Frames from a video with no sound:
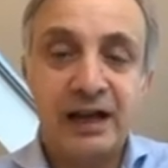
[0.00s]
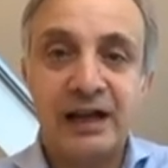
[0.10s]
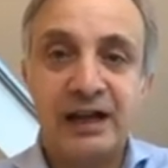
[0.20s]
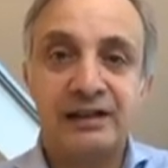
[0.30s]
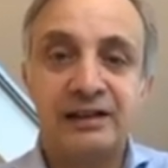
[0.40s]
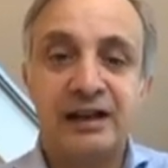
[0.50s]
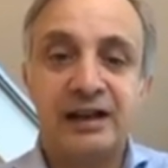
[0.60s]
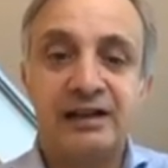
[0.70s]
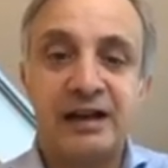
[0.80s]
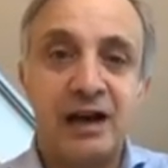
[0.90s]
And
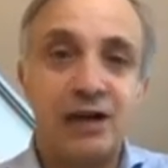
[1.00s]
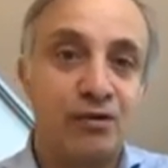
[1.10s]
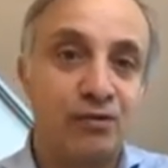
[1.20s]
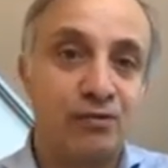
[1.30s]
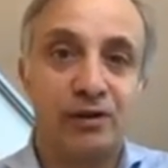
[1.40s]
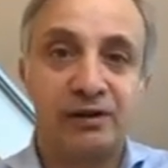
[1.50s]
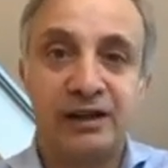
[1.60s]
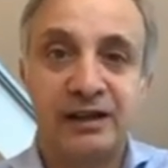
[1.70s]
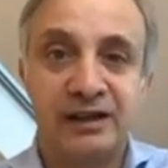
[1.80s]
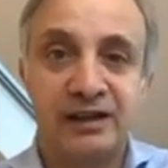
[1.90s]
and now we'll uh,
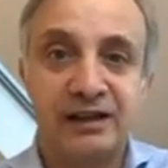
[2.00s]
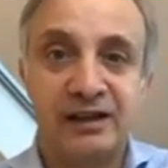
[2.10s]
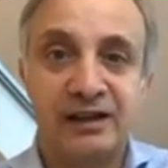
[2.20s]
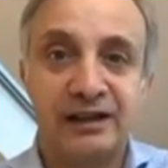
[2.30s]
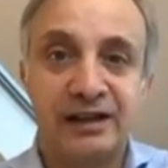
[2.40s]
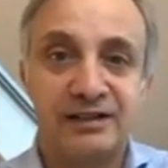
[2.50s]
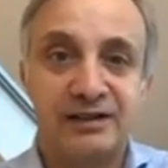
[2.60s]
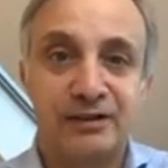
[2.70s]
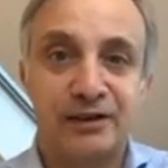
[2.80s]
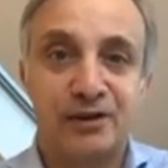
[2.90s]
uh, I guess
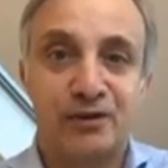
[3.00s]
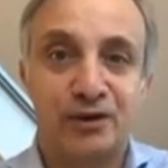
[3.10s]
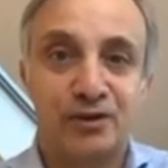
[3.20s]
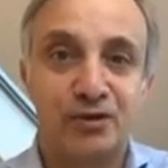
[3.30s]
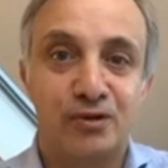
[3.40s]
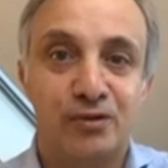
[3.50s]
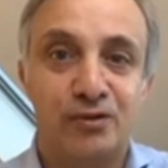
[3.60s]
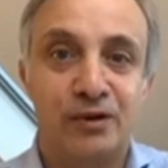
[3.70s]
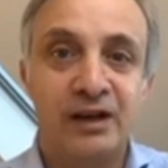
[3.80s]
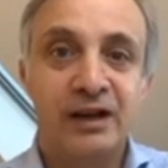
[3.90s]
turn it over
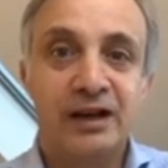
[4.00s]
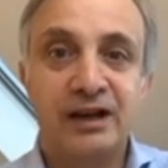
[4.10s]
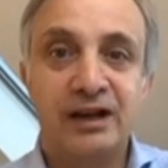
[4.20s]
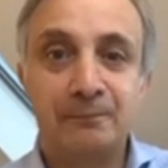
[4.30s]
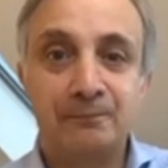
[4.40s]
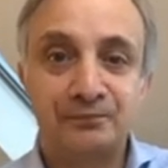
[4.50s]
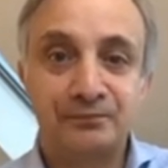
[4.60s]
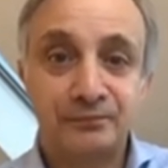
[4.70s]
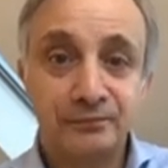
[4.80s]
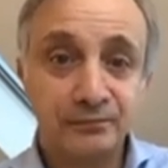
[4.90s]
to. Um,
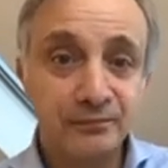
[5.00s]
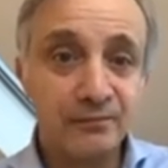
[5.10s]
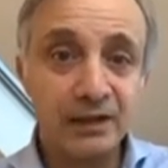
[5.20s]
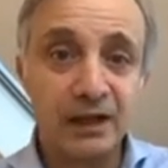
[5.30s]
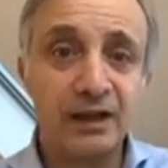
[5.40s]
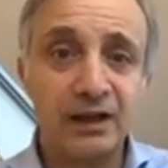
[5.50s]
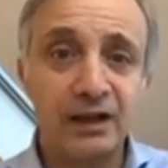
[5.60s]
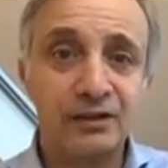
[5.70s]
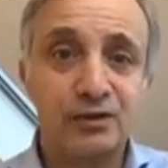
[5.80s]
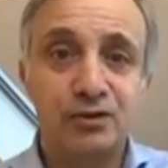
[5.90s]

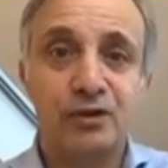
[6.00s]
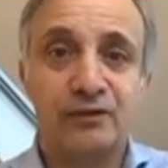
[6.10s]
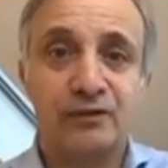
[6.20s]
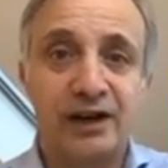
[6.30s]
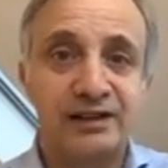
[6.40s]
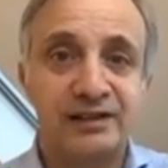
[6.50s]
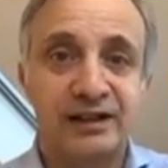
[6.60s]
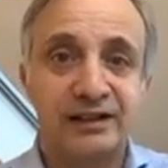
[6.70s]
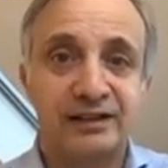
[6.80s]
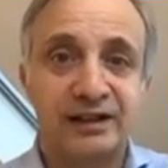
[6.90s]
uh, to our friends
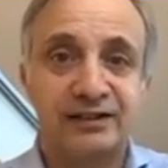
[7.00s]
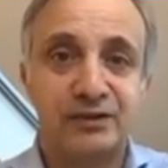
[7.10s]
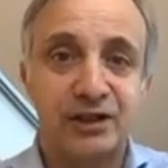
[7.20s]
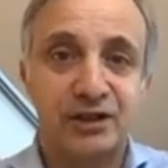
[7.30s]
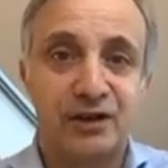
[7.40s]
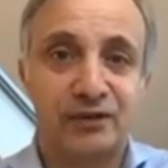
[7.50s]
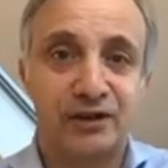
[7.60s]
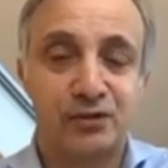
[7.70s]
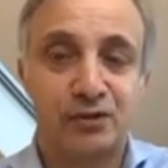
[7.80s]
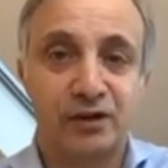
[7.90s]
at, at, Stretch
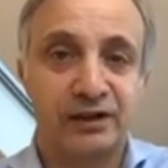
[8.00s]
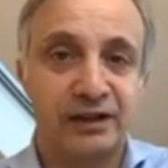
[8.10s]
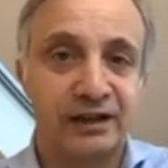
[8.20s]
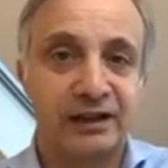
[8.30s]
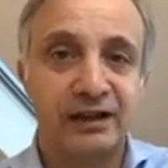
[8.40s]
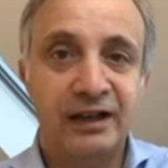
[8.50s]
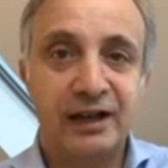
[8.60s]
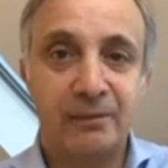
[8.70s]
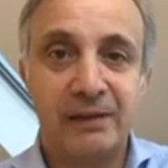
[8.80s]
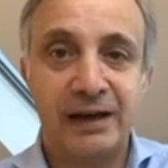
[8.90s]
Conference who are going to
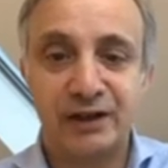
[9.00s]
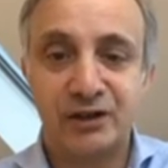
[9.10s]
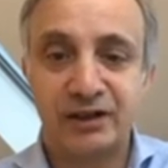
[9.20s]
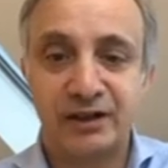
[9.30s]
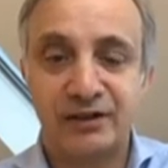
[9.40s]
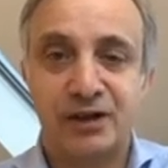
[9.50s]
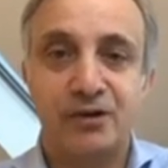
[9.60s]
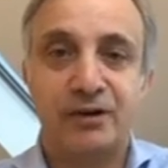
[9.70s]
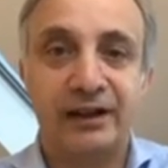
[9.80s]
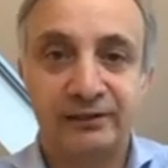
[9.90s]
help manage the
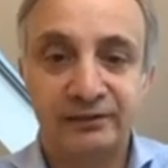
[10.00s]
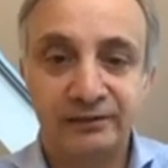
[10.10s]
Q&A.